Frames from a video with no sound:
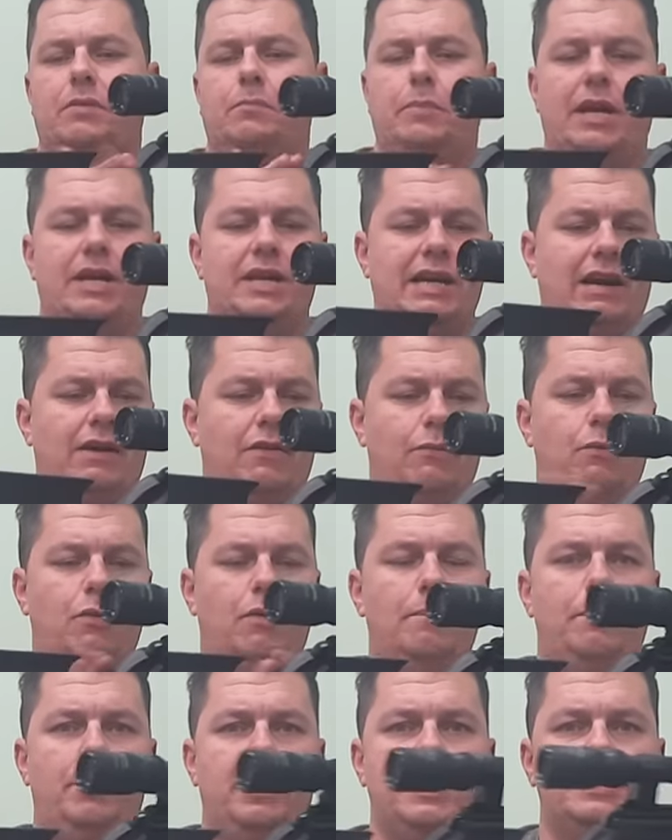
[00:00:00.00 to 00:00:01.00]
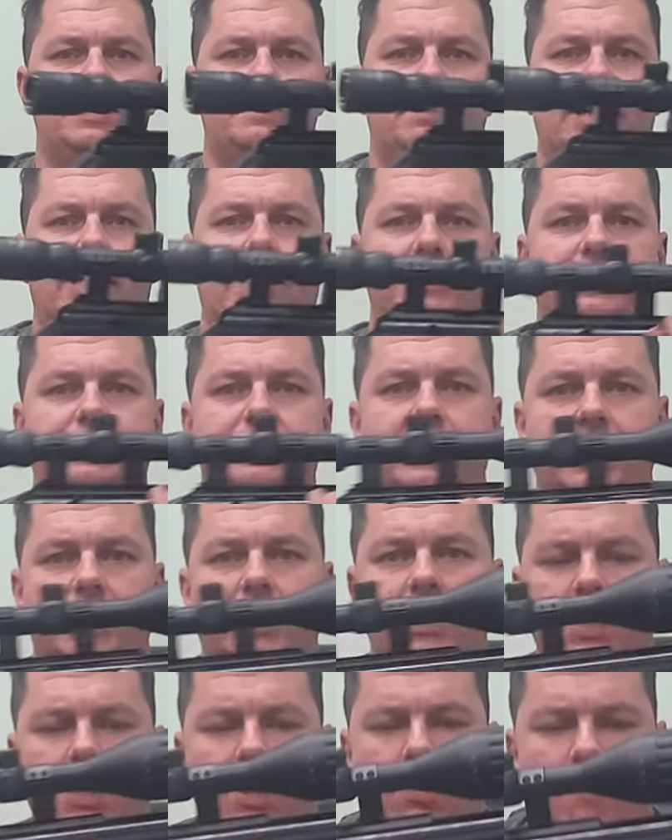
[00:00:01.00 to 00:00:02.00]
made out of one-piece plastic,
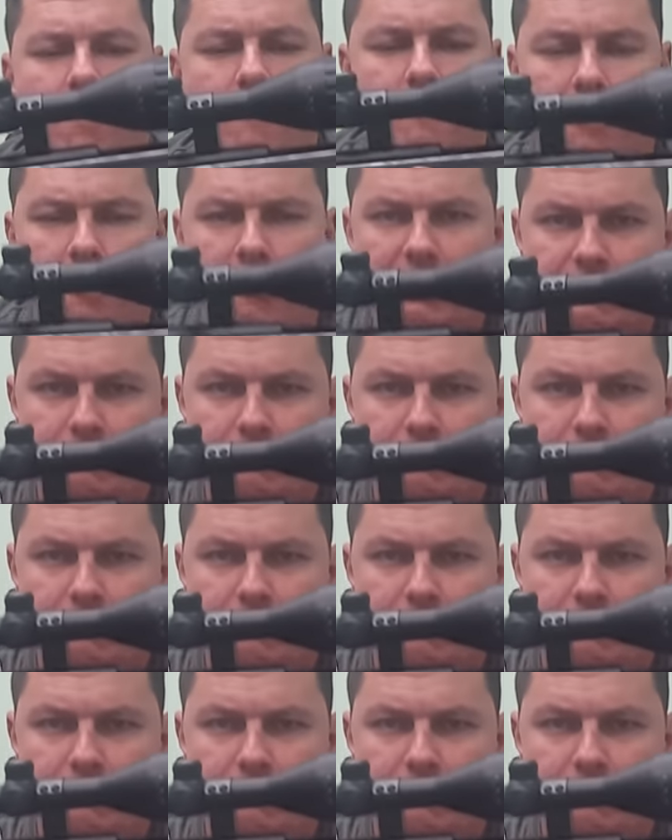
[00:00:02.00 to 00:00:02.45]
very